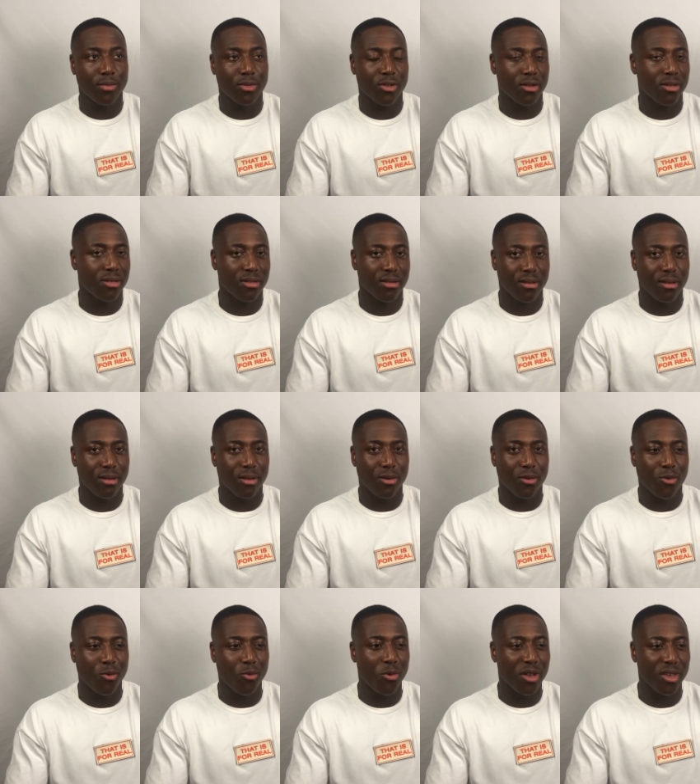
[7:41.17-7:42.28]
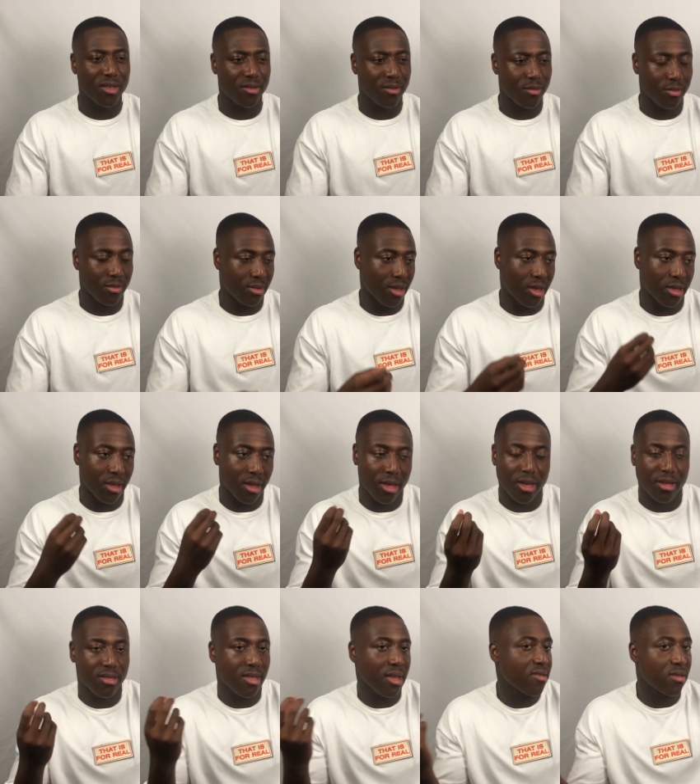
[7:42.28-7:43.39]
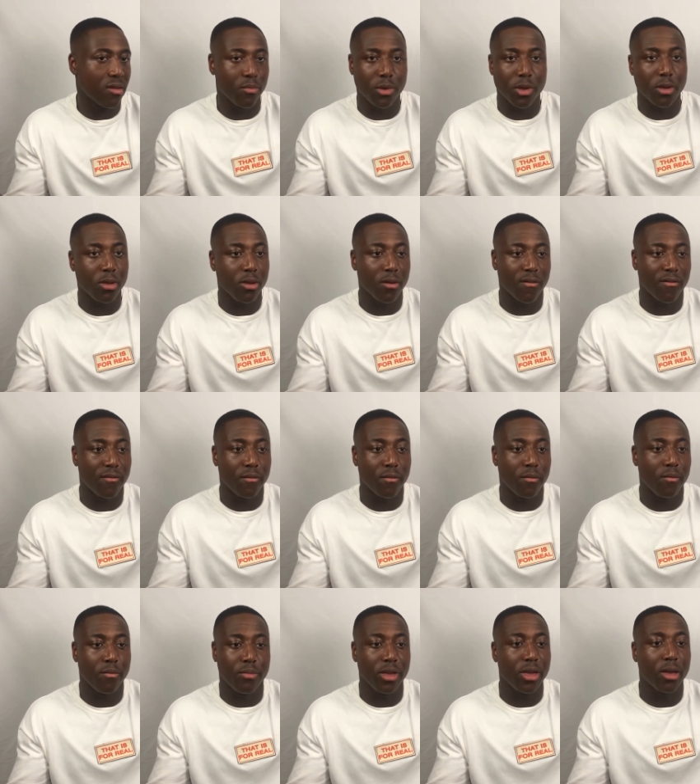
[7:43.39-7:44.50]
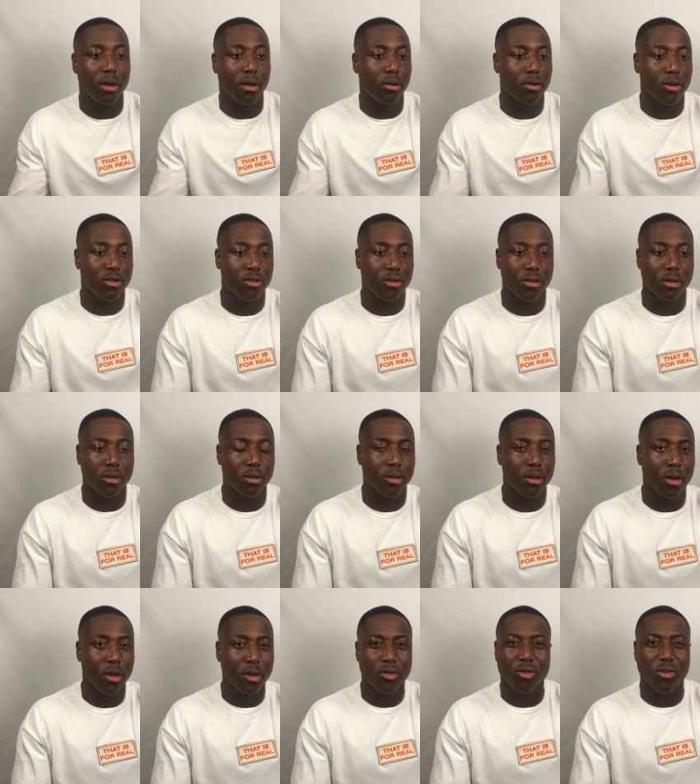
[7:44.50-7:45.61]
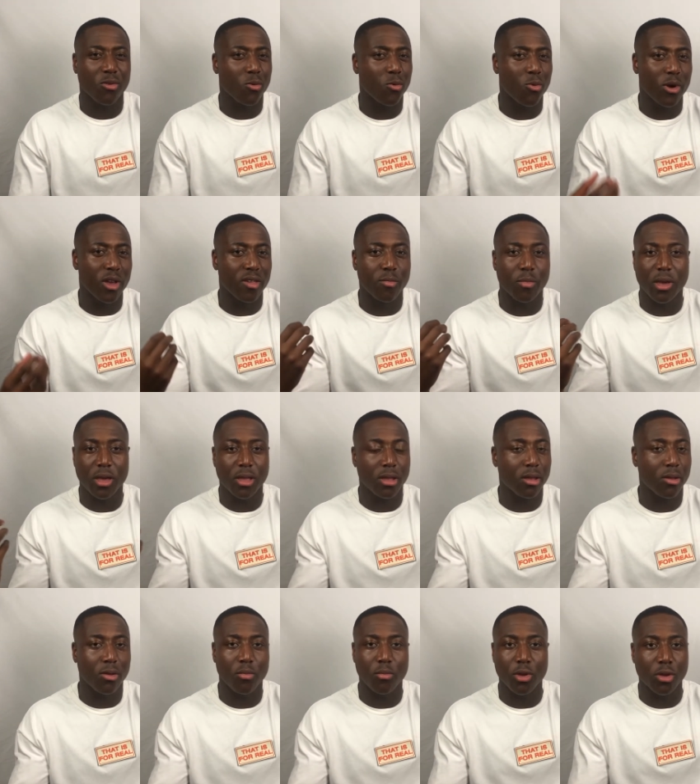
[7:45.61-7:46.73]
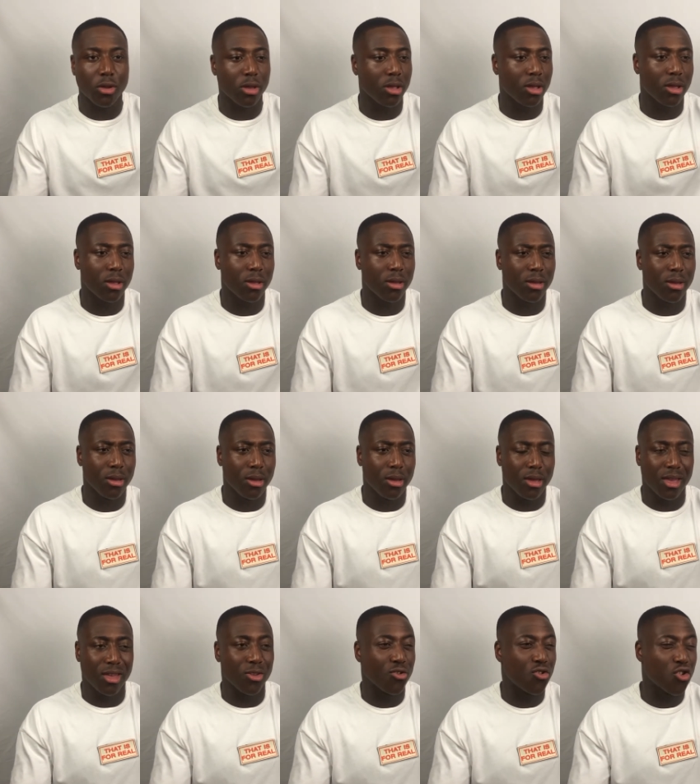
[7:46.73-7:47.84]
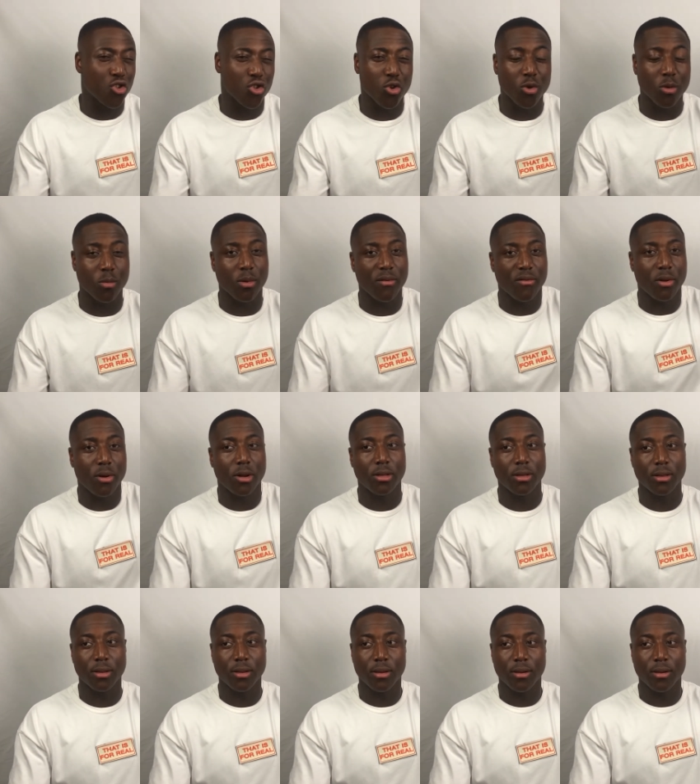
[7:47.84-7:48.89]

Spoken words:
Just always, and I guess that's the beauty of being a Christian, and just always being in communion and in tune with God,